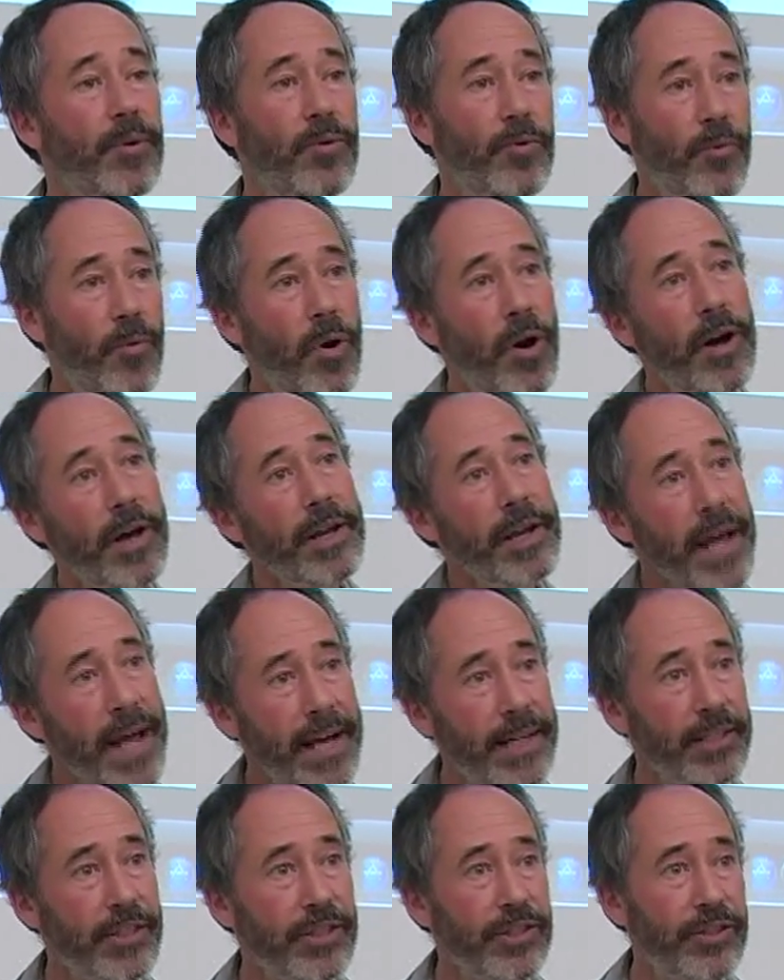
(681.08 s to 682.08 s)
One
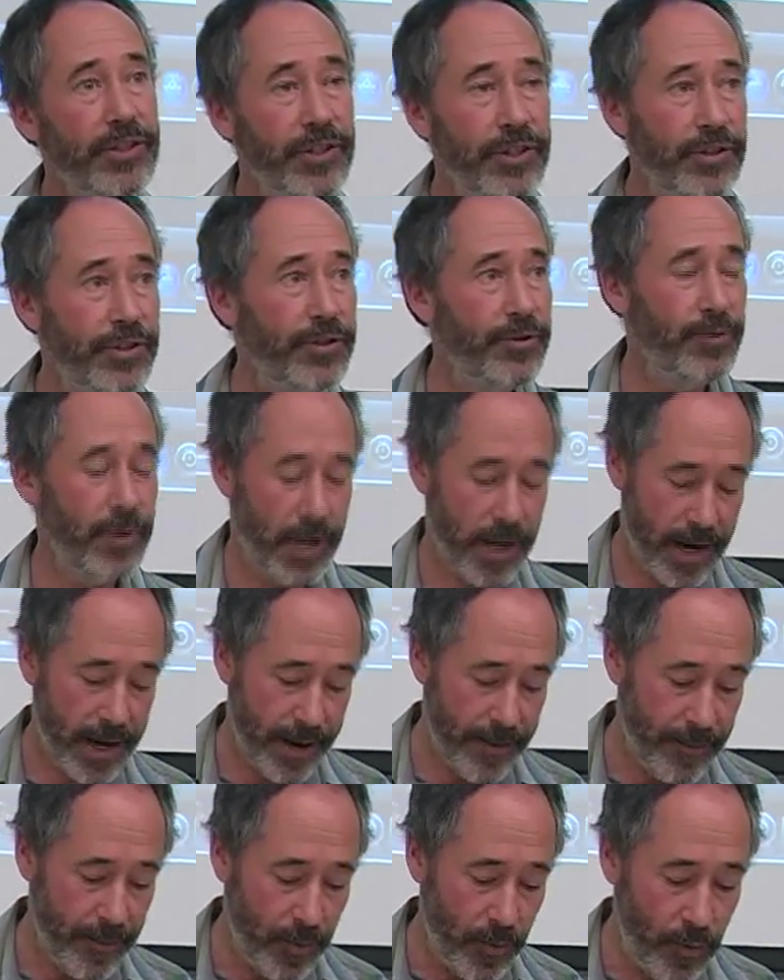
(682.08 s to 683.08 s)
has to do
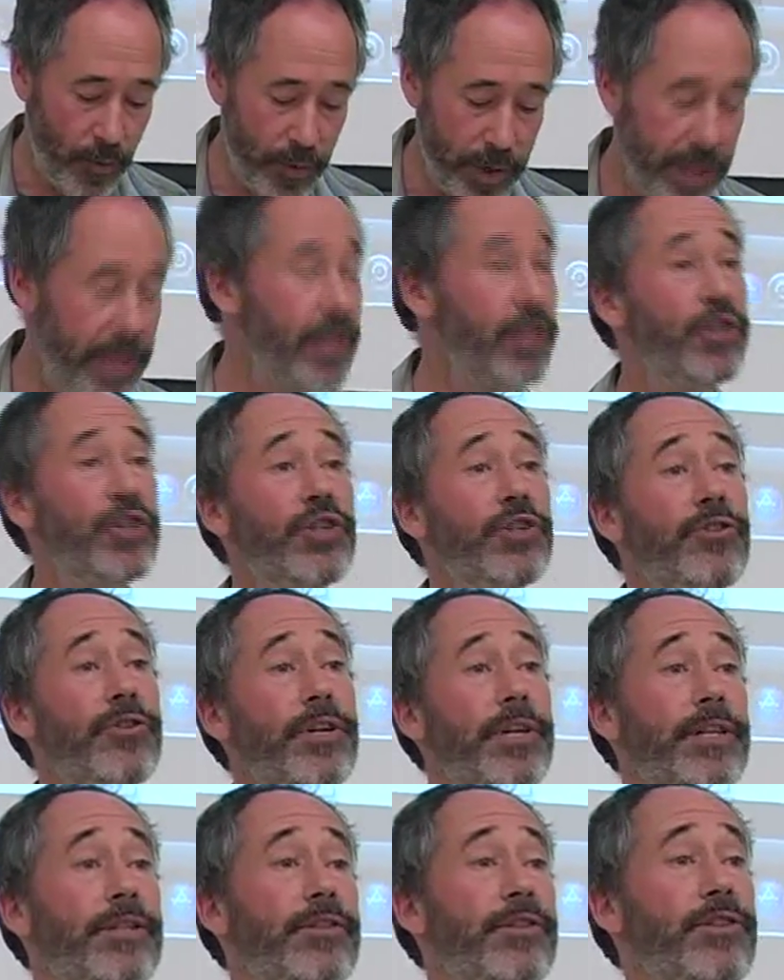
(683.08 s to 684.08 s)
with
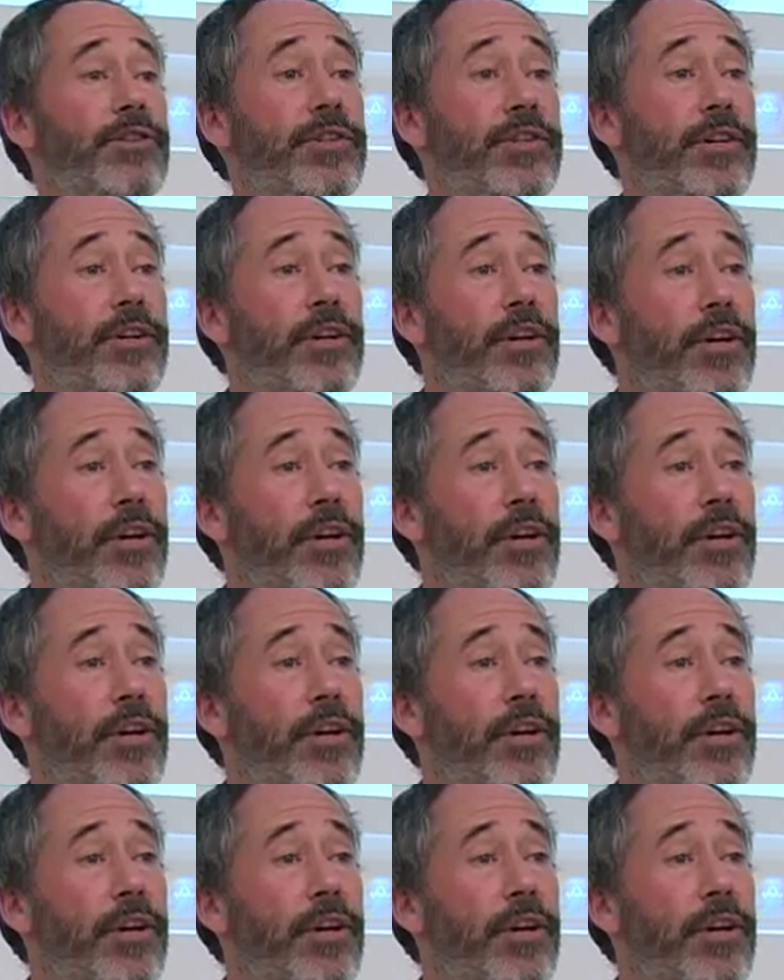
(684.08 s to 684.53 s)
insurance.